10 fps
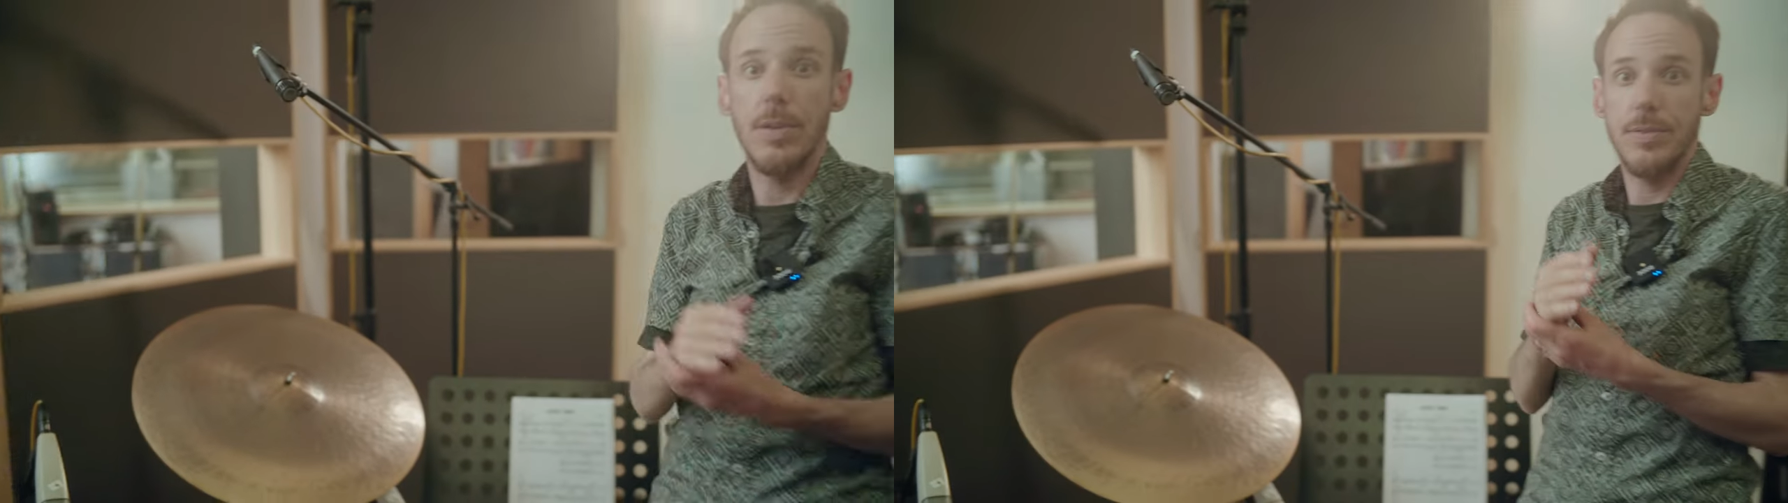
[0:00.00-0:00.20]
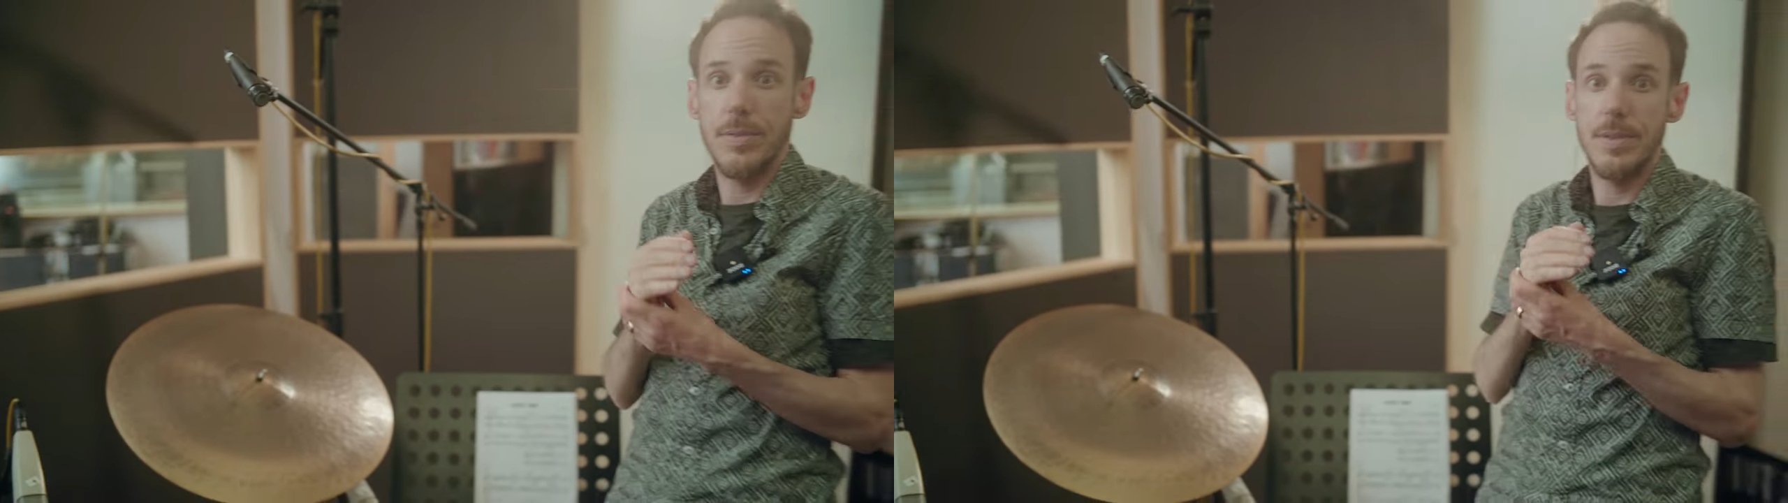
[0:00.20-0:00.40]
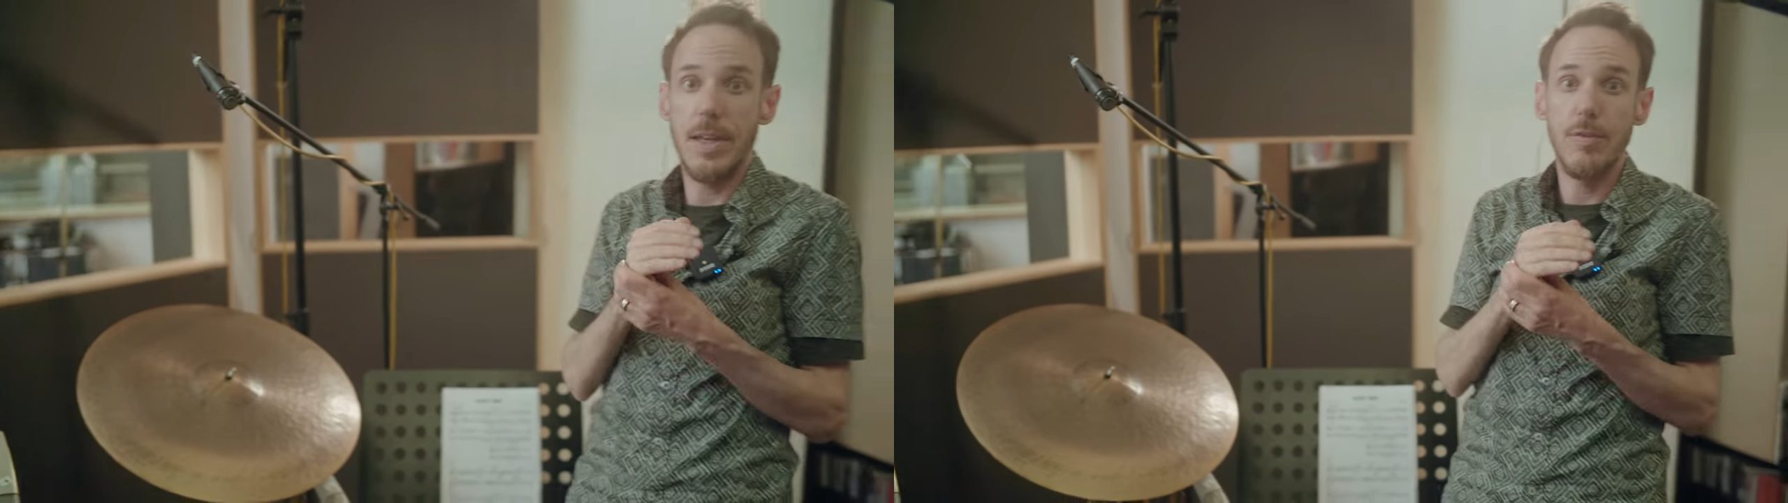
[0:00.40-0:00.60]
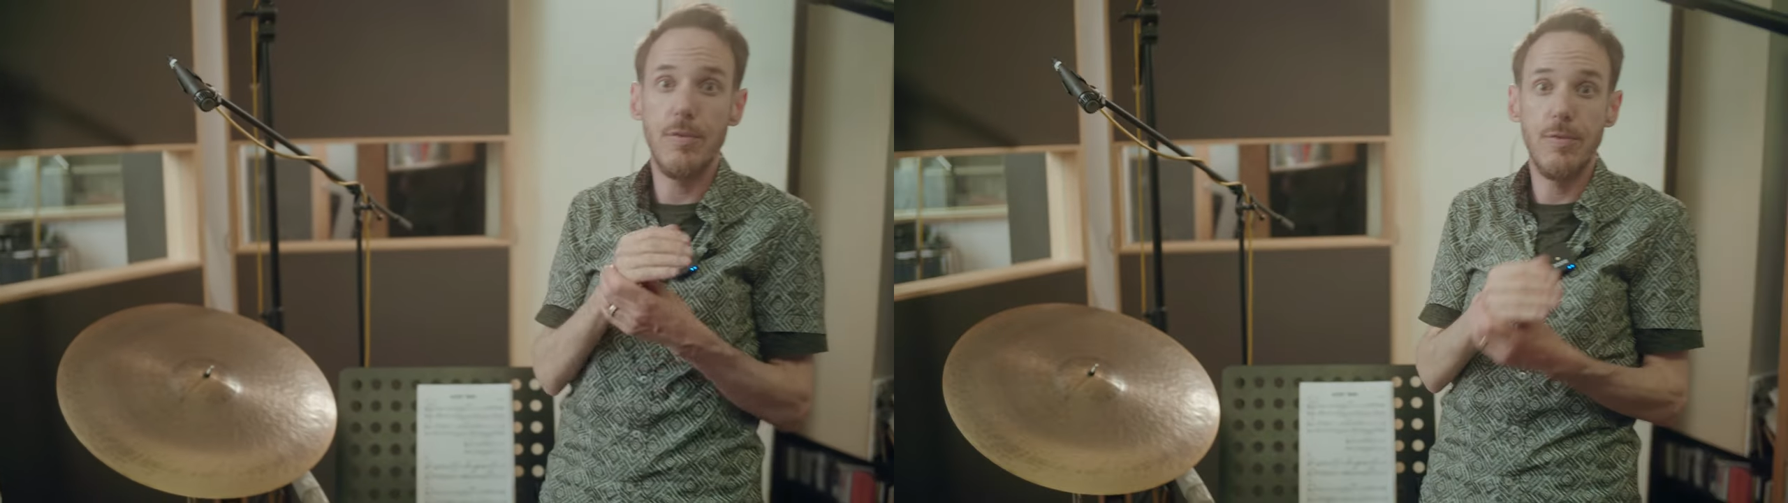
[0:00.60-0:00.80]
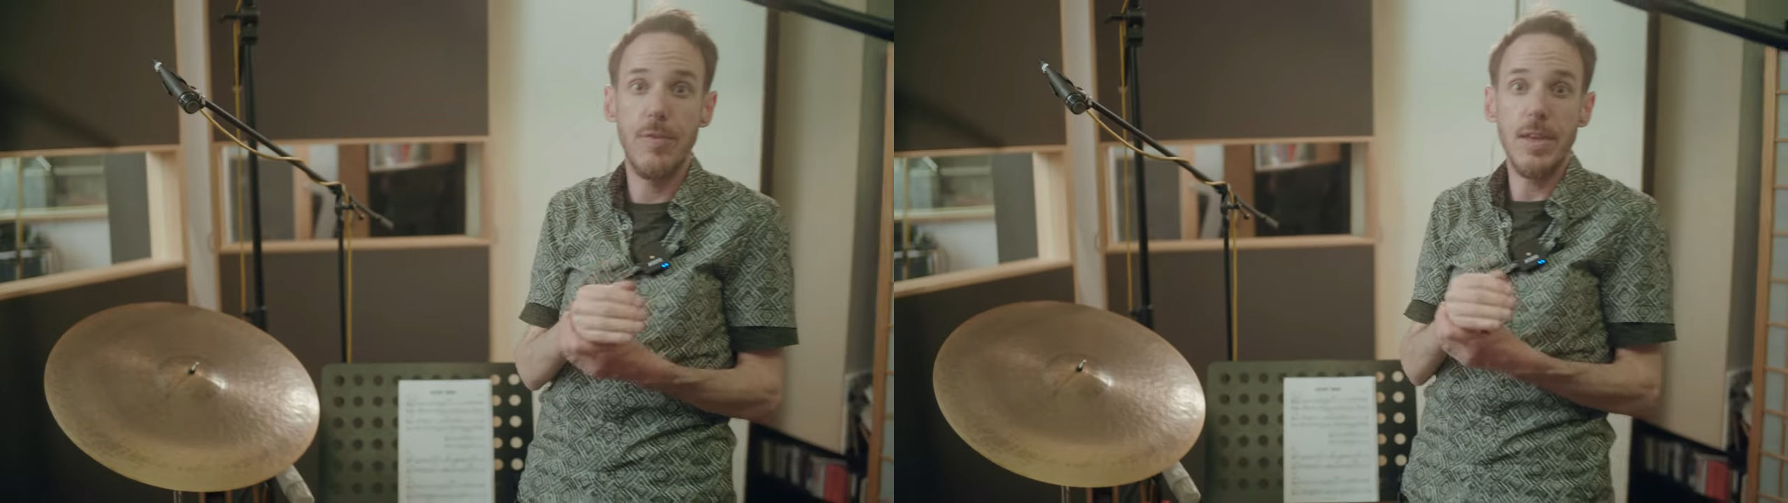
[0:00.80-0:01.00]
and they
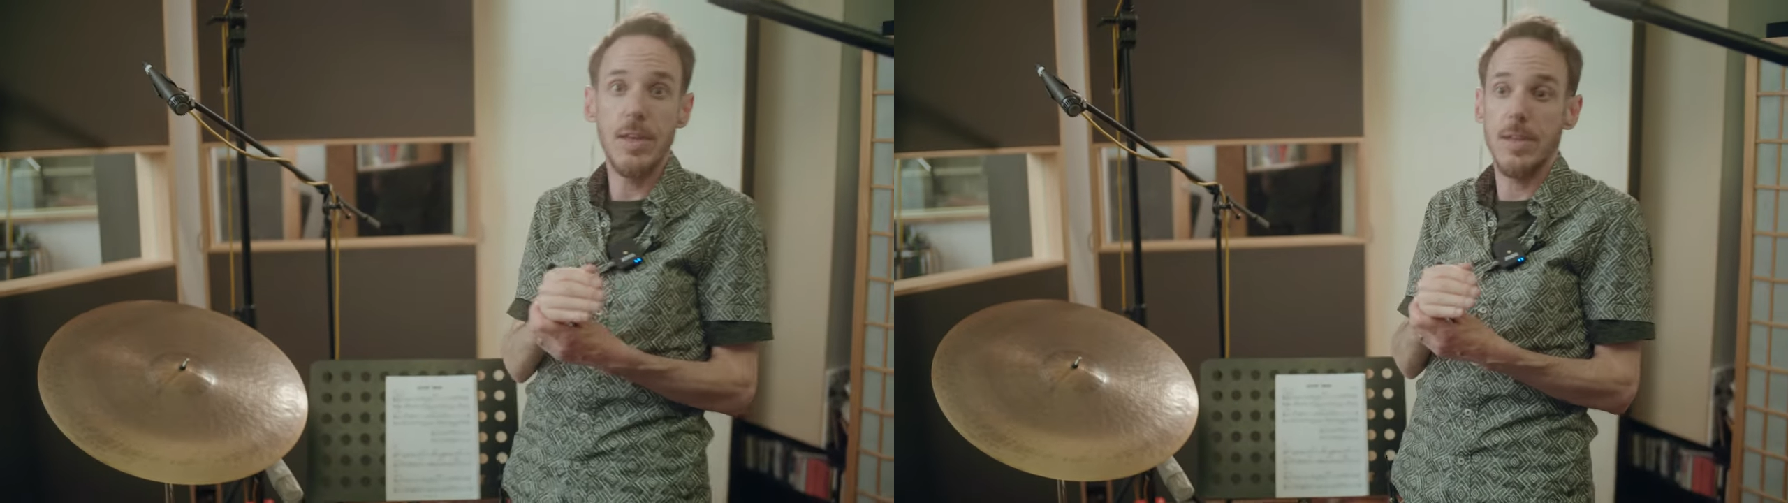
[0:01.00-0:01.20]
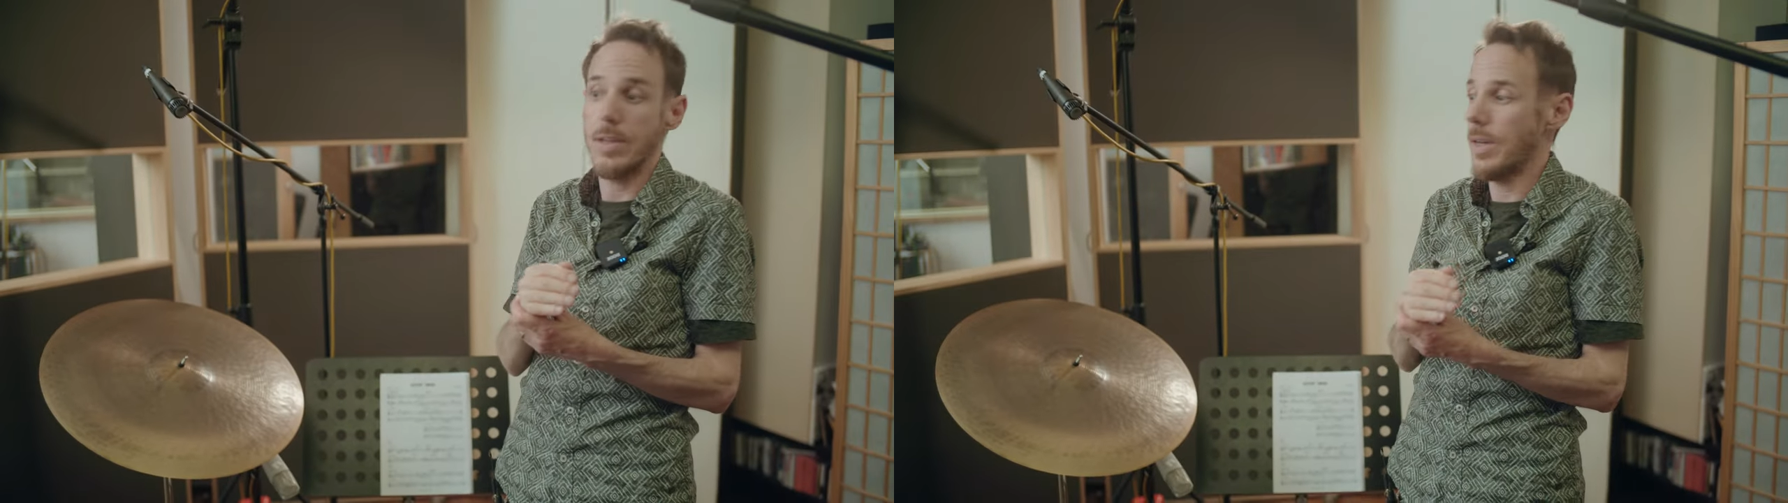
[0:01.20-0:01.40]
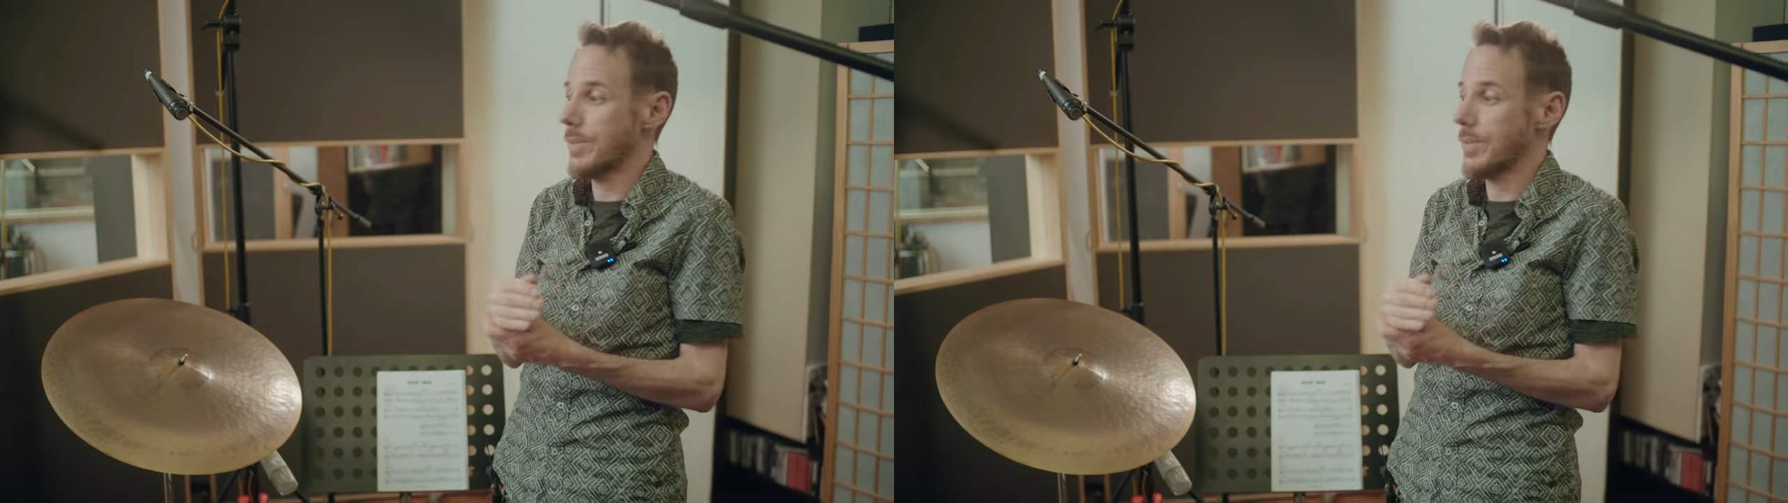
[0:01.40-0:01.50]
think